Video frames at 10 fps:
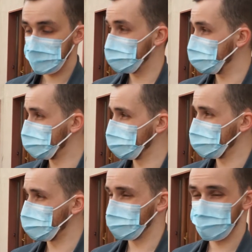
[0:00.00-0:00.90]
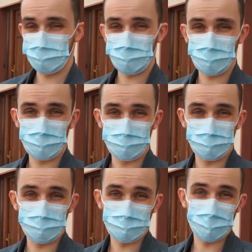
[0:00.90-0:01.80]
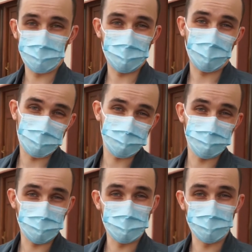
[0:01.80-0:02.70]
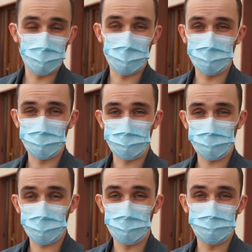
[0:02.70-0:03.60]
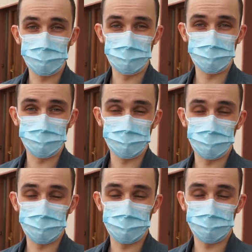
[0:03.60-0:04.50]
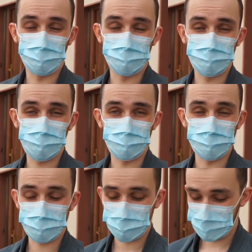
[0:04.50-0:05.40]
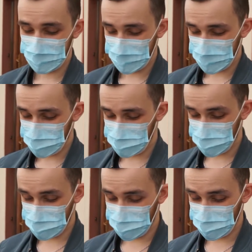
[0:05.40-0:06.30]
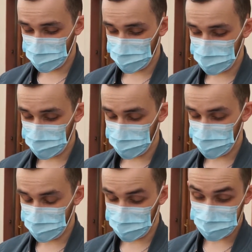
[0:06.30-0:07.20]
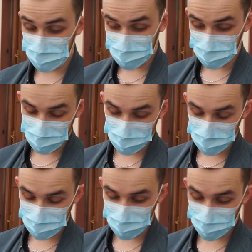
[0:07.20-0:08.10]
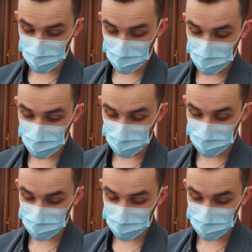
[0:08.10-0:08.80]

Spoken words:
the current owner, she has to pay now a higher premium for her insurance due to VRT guys. They put in not